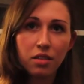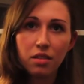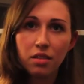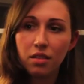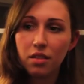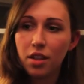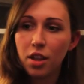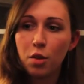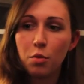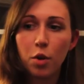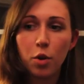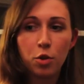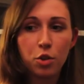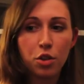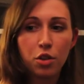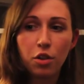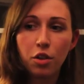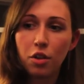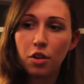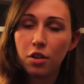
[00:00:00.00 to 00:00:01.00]
the
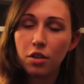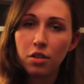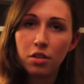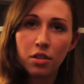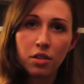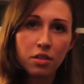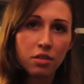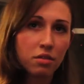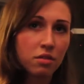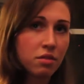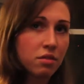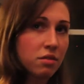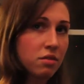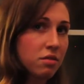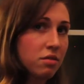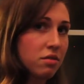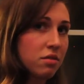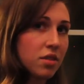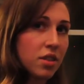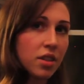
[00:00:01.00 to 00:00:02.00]
emotional
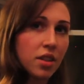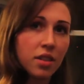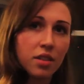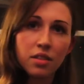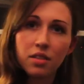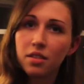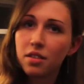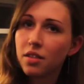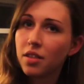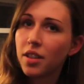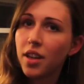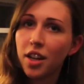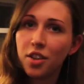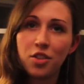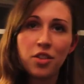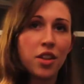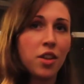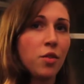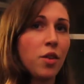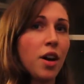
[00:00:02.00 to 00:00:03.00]

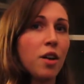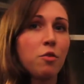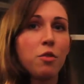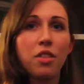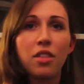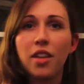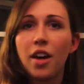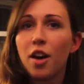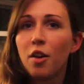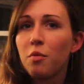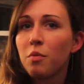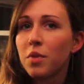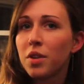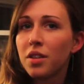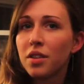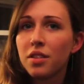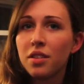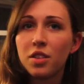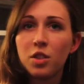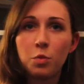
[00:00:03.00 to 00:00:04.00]
connection that you have with them
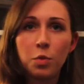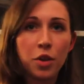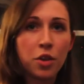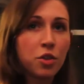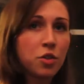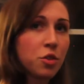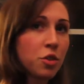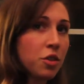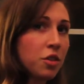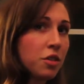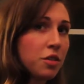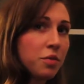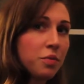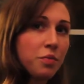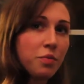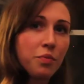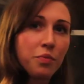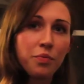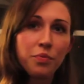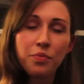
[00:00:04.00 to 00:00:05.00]
and the spiritual
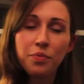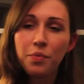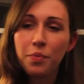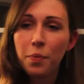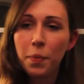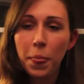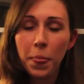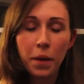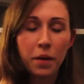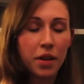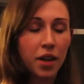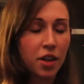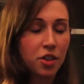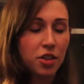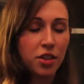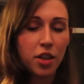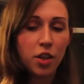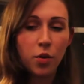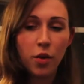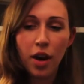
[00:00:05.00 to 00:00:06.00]

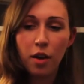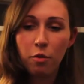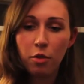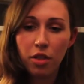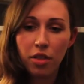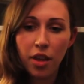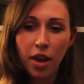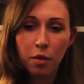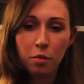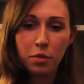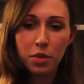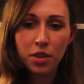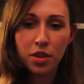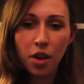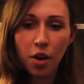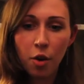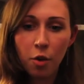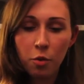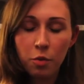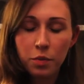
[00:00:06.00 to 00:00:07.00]
connection that you have with them.
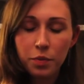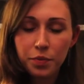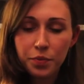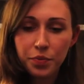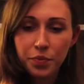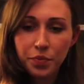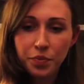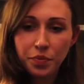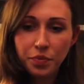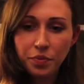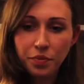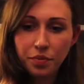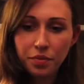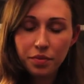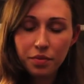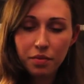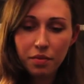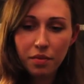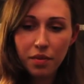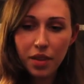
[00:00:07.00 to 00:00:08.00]
So
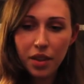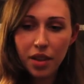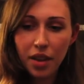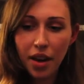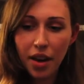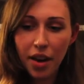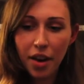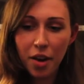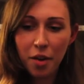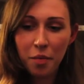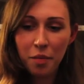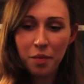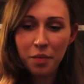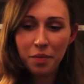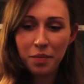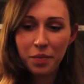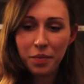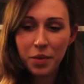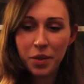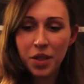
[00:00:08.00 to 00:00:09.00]

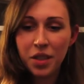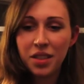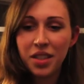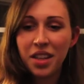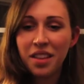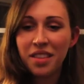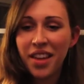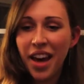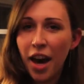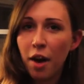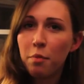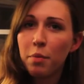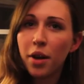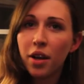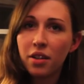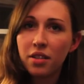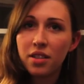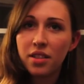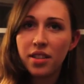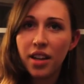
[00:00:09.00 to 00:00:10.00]
to see that
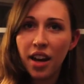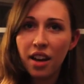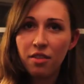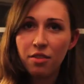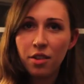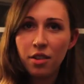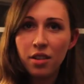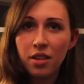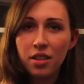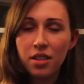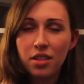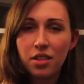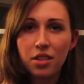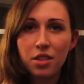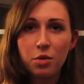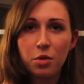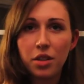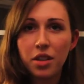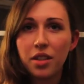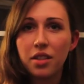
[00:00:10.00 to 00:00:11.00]
part stifled is
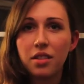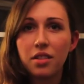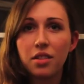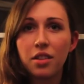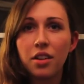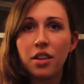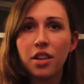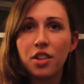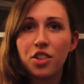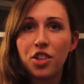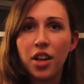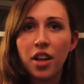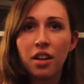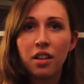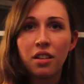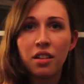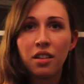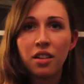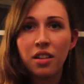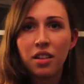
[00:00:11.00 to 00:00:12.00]
just really
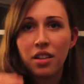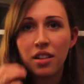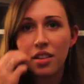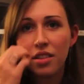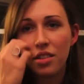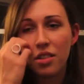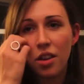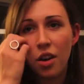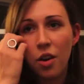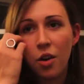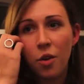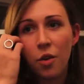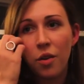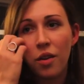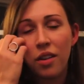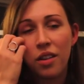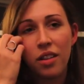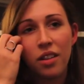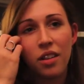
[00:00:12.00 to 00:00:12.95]
discouraging. So